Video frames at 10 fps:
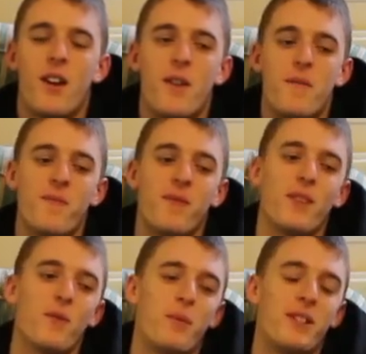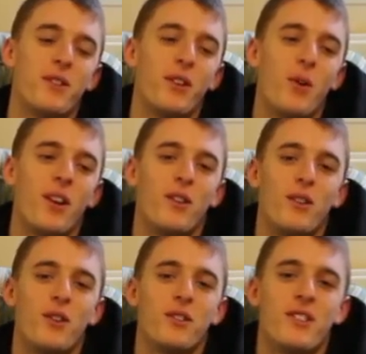Um, been doing quite a lot
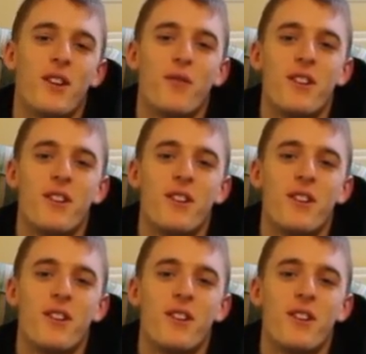of long stuff